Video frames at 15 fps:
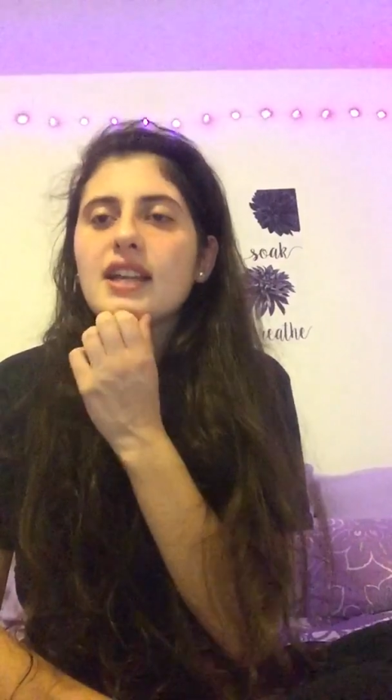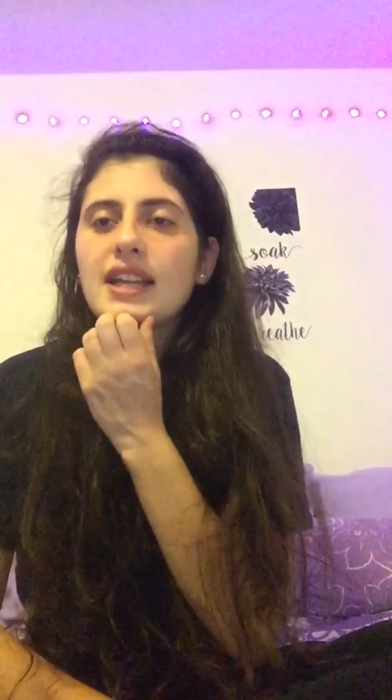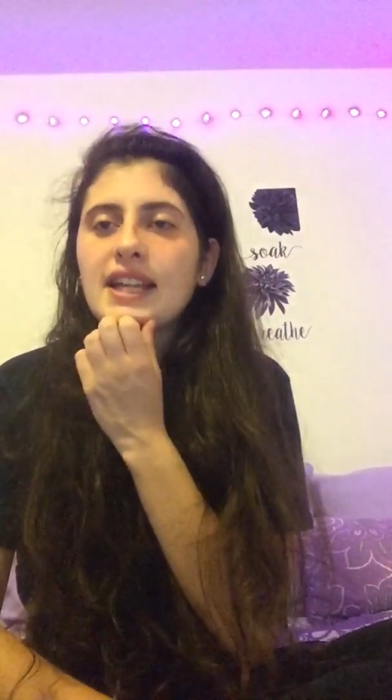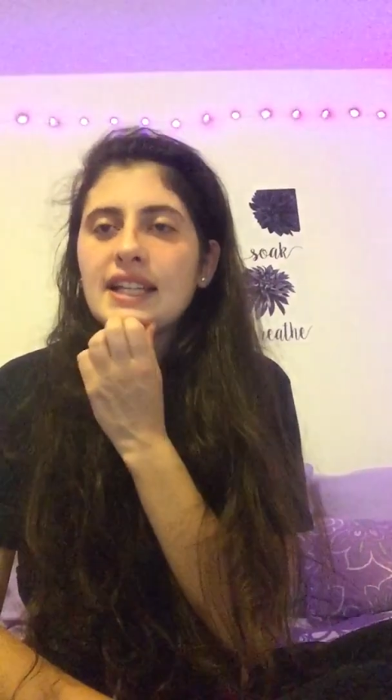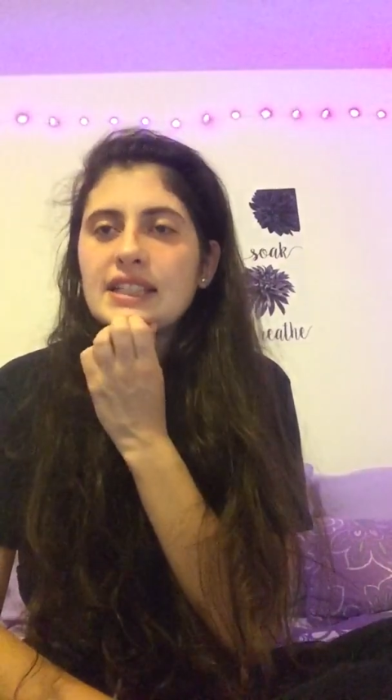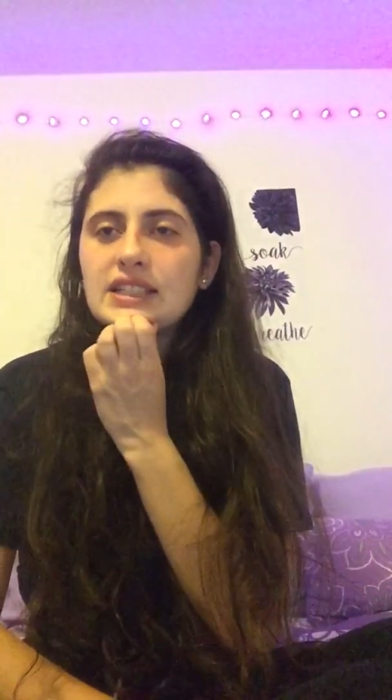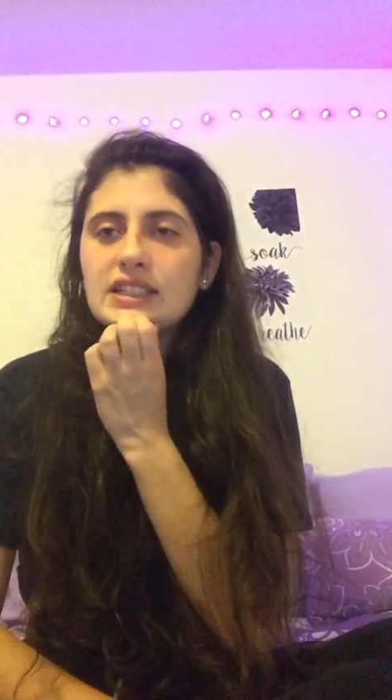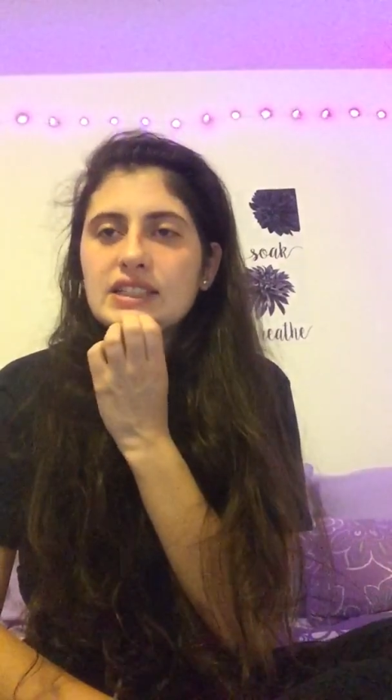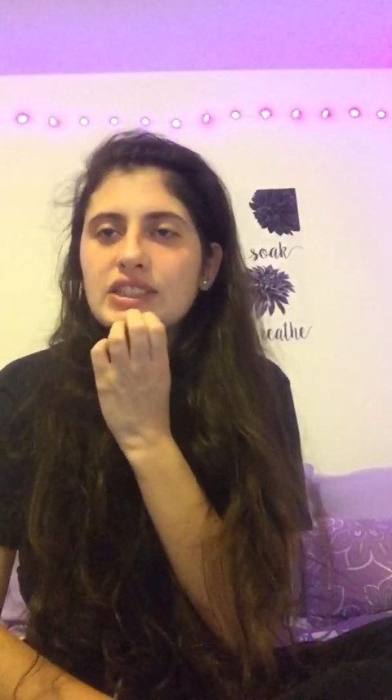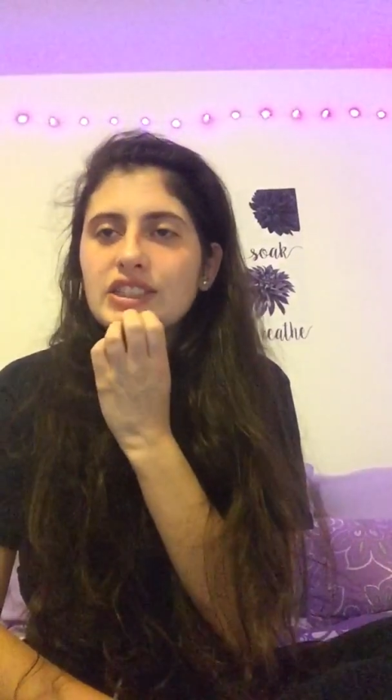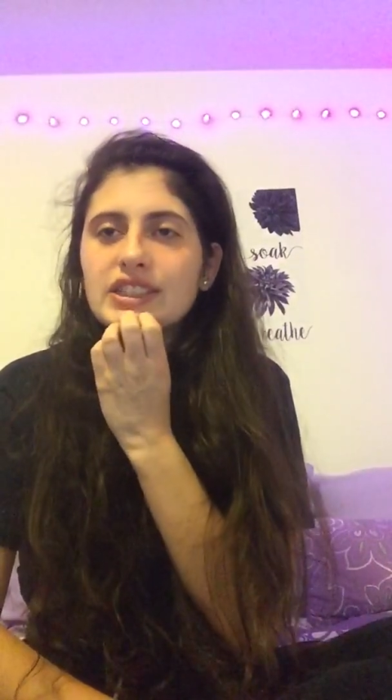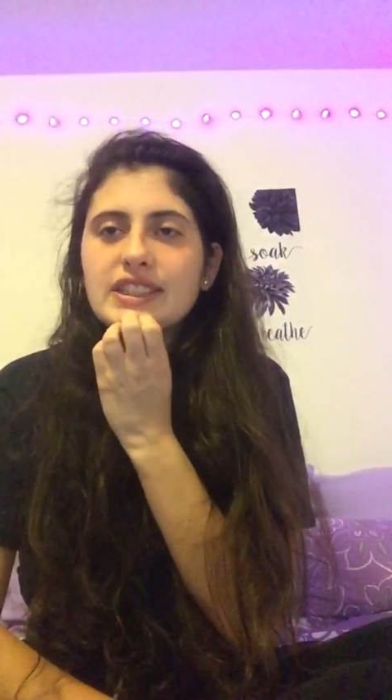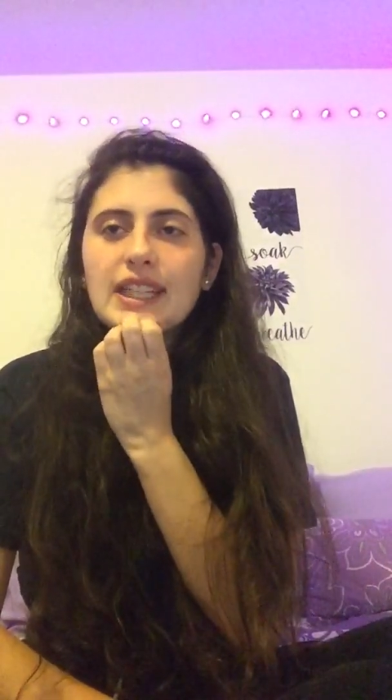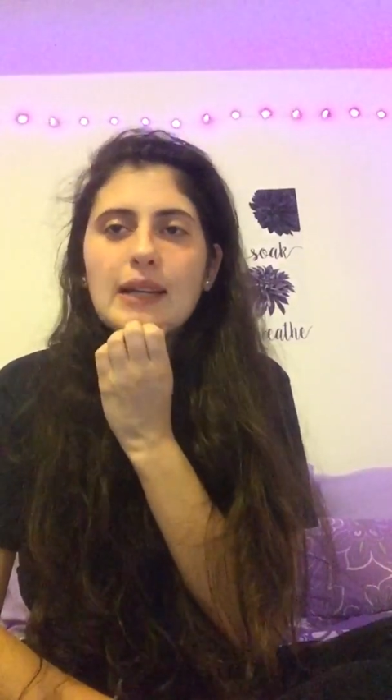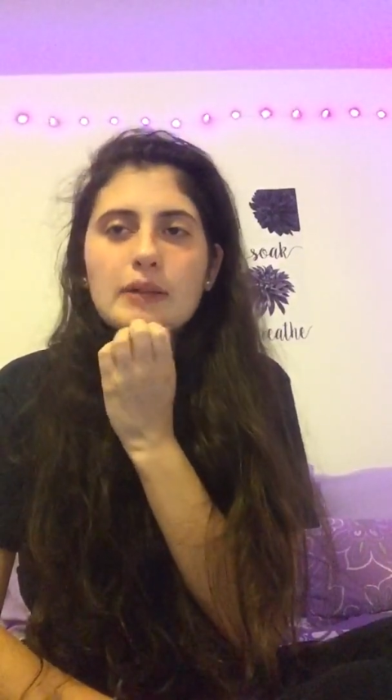It
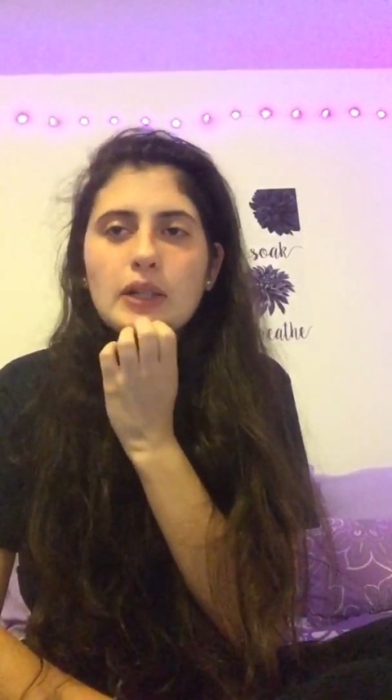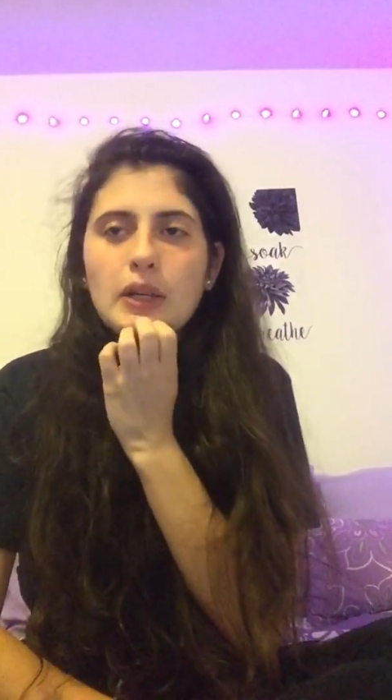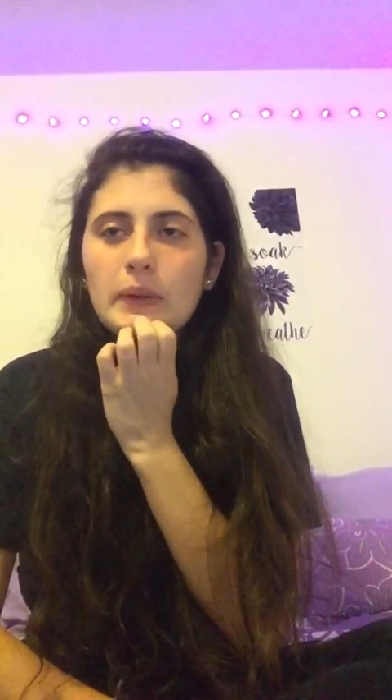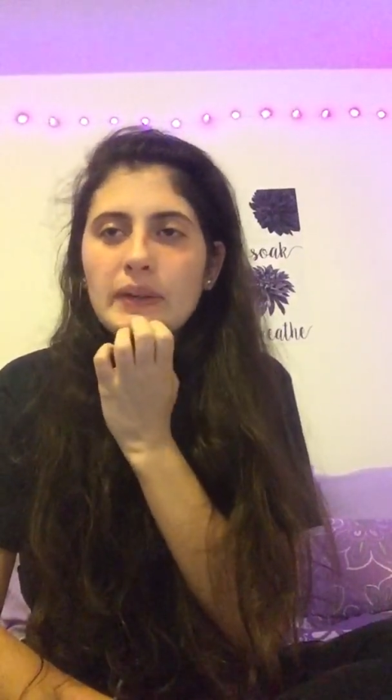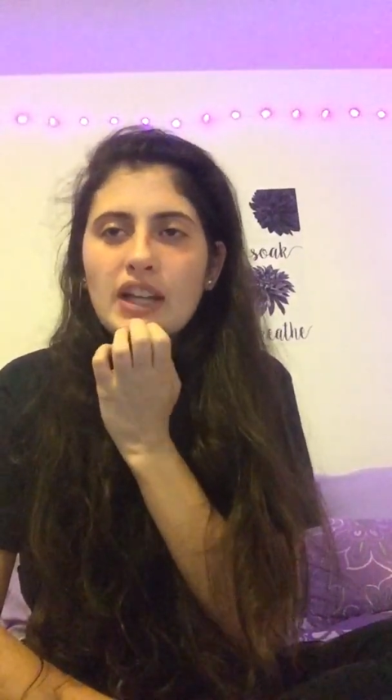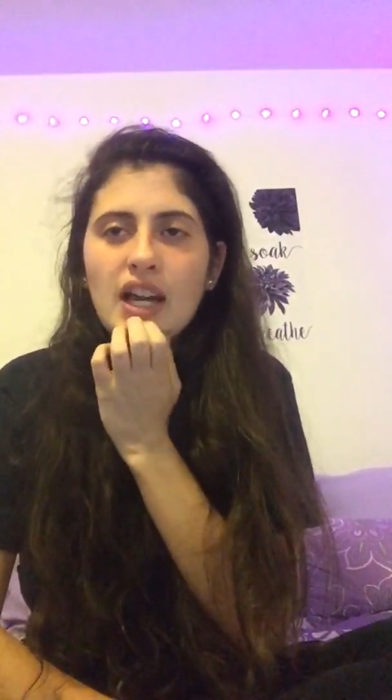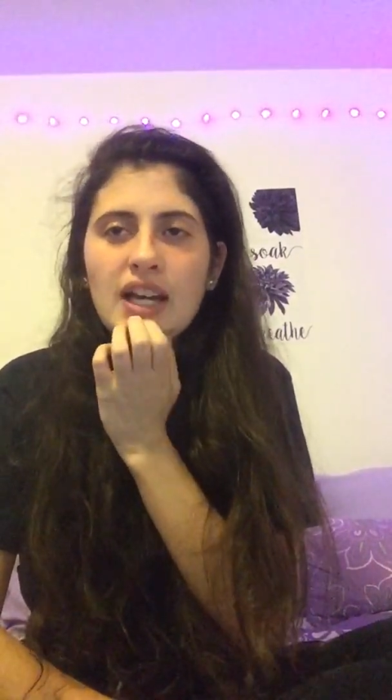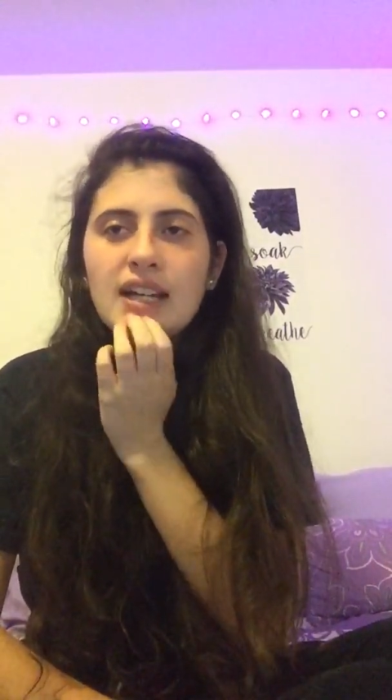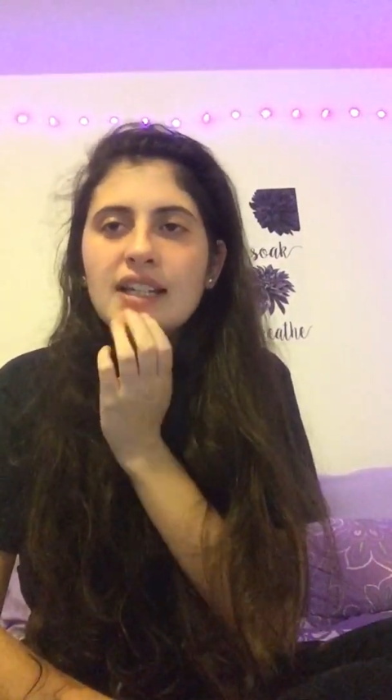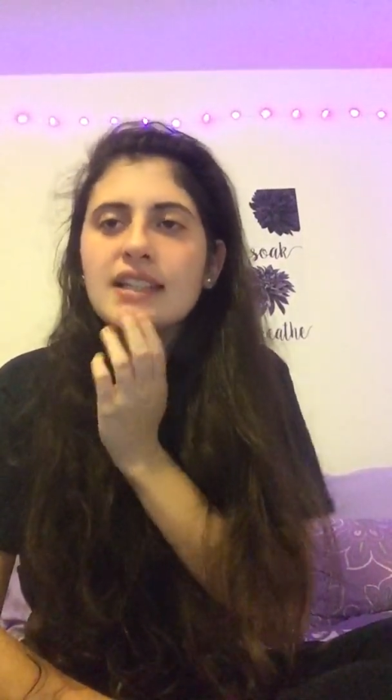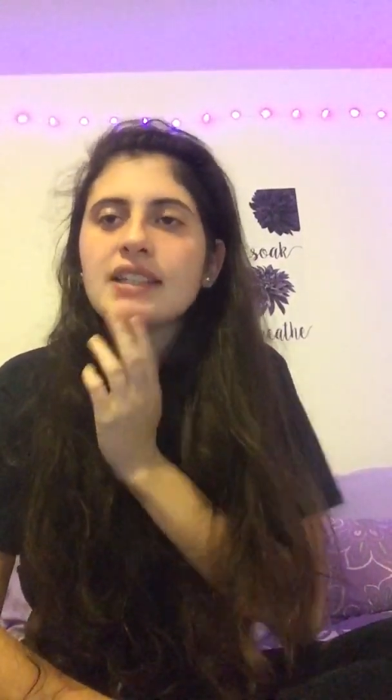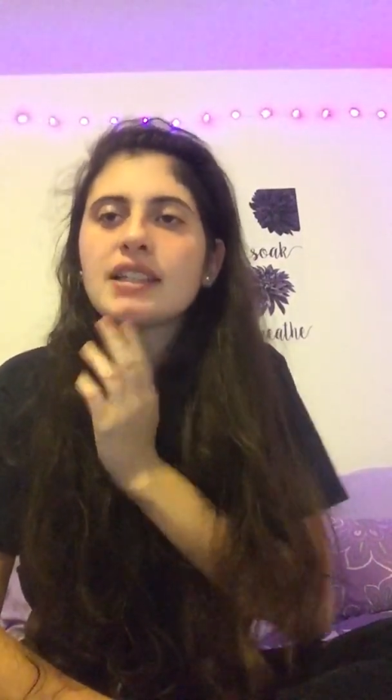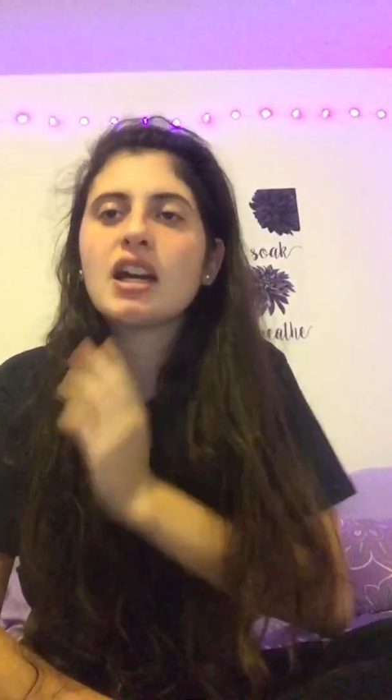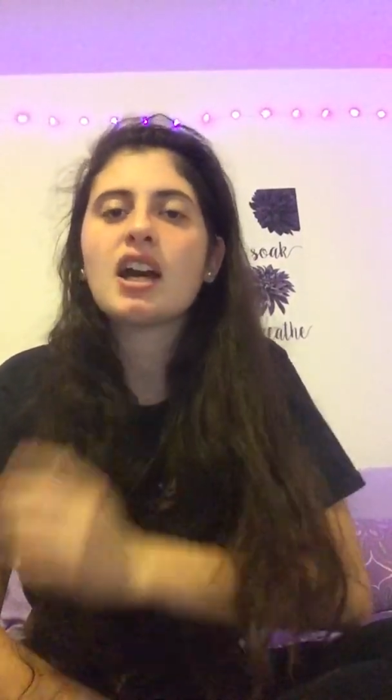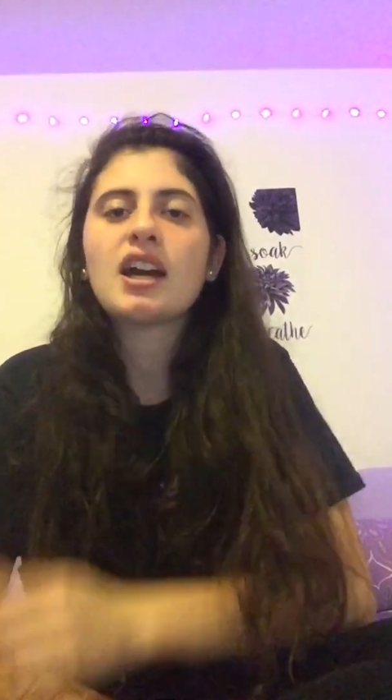just kept going
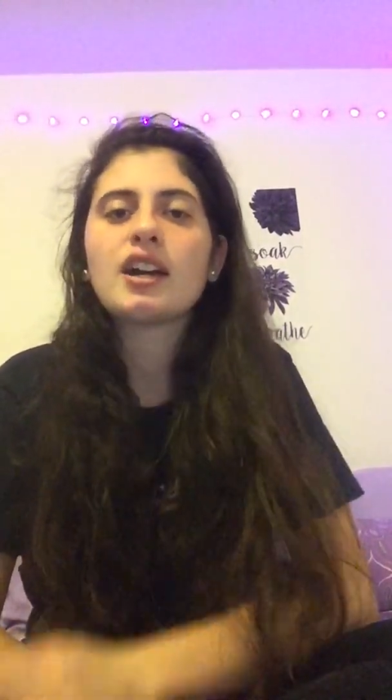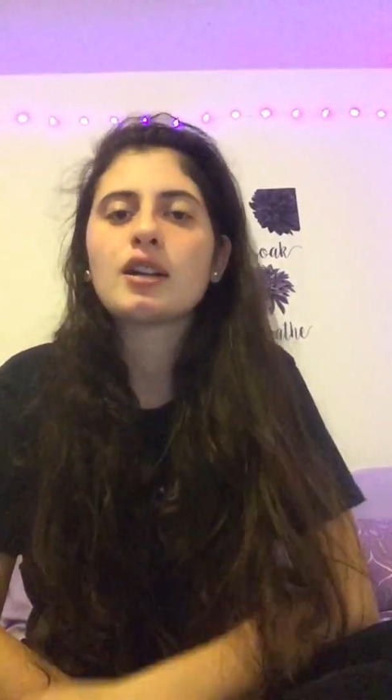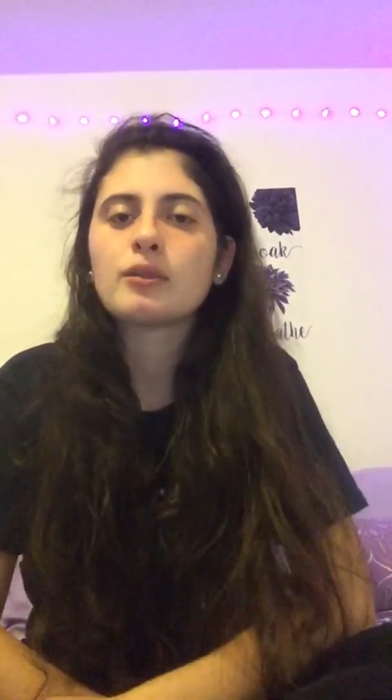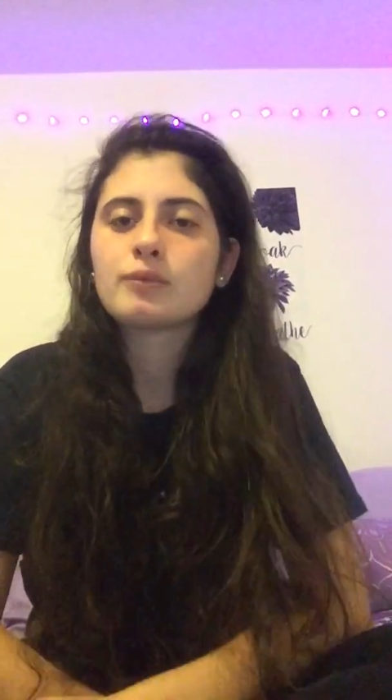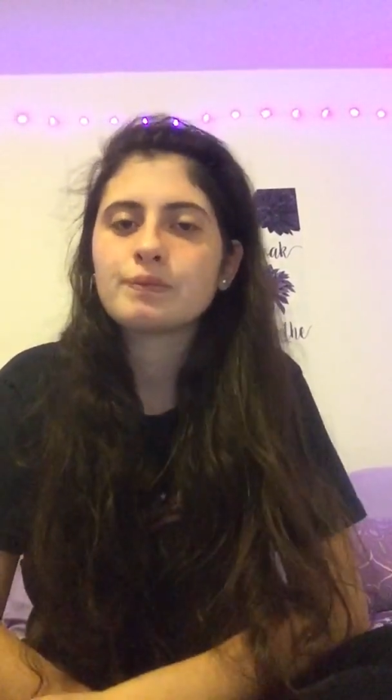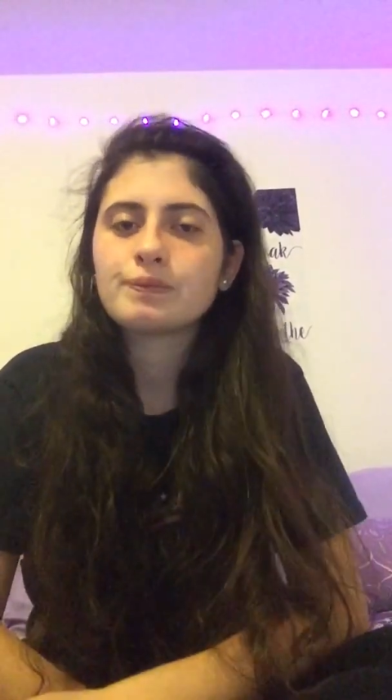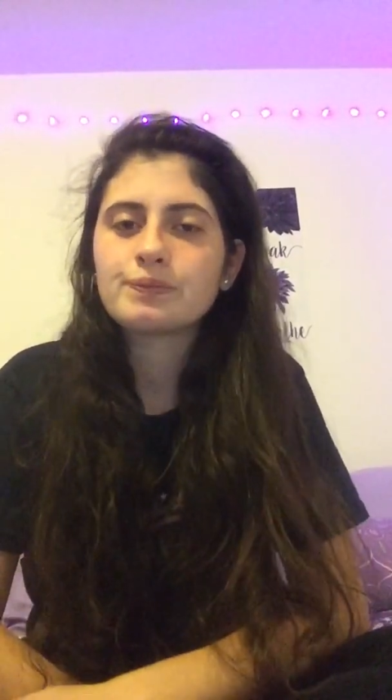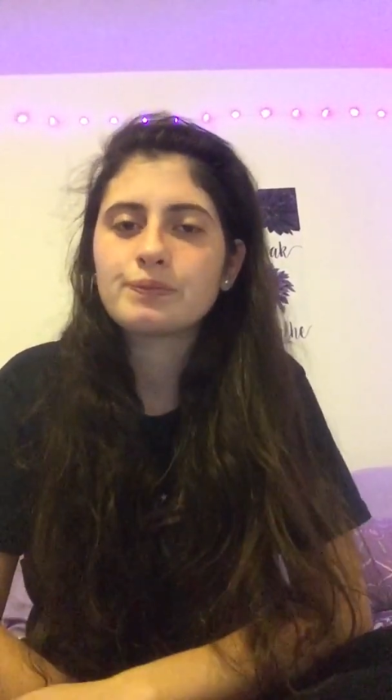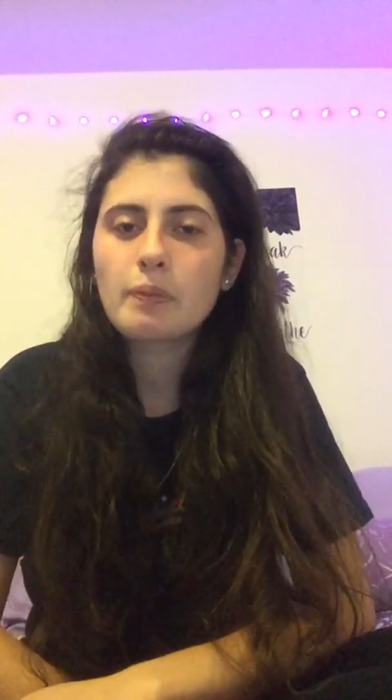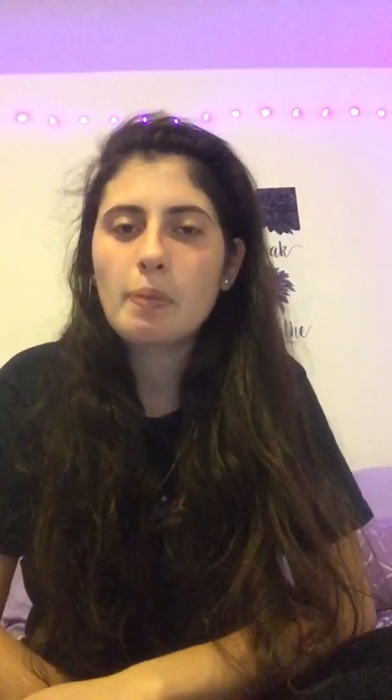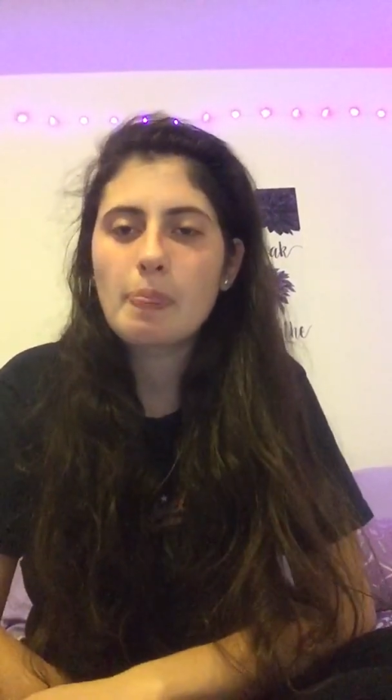on.